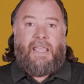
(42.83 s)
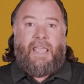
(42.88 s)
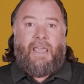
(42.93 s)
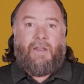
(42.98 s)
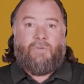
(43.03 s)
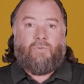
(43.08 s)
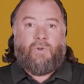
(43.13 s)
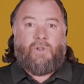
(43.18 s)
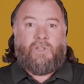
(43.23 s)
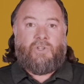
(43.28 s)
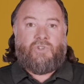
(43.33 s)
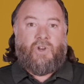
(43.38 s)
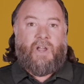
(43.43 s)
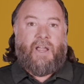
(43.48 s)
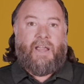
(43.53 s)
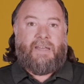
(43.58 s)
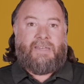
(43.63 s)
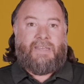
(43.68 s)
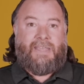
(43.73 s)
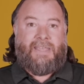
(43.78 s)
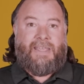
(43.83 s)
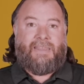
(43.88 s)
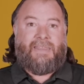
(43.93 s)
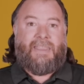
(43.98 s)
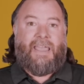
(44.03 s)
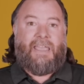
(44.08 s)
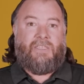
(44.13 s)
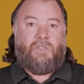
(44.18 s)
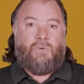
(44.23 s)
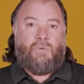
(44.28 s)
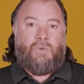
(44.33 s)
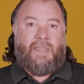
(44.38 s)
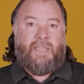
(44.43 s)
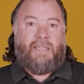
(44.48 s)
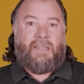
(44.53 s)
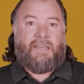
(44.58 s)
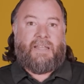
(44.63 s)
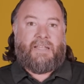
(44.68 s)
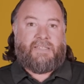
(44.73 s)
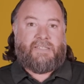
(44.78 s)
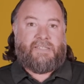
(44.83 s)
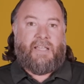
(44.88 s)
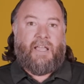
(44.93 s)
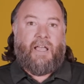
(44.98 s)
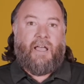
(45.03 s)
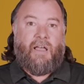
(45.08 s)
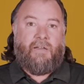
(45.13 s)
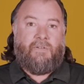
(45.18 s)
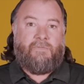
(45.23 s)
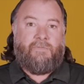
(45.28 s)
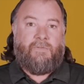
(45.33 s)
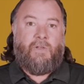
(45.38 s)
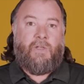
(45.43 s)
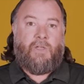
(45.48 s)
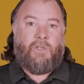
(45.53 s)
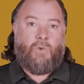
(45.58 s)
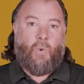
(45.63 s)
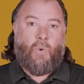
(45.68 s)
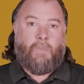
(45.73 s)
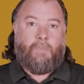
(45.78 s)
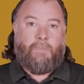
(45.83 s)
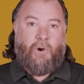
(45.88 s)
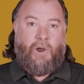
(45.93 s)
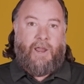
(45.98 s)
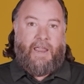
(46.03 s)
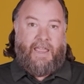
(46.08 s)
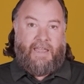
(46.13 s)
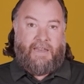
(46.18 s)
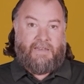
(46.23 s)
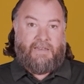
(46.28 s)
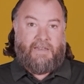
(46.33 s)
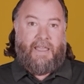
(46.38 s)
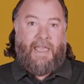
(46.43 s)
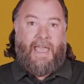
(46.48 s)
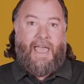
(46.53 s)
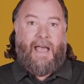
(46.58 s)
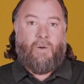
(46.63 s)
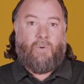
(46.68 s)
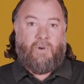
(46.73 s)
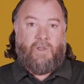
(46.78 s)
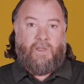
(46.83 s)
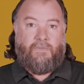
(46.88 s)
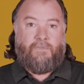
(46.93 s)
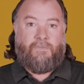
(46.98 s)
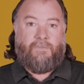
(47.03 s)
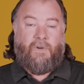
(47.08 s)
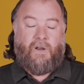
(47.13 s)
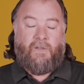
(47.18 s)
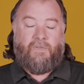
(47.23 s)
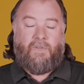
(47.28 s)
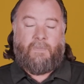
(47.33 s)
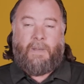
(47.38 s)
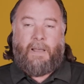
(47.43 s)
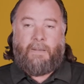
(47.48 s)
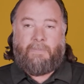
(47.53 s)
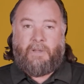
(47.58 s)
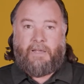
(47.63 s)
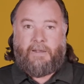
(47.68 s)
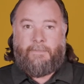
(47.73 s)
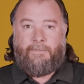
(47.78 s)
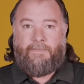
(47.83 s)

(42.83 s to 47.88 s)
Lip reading: and really trying to get that uniqueness of your brand out in front of the public.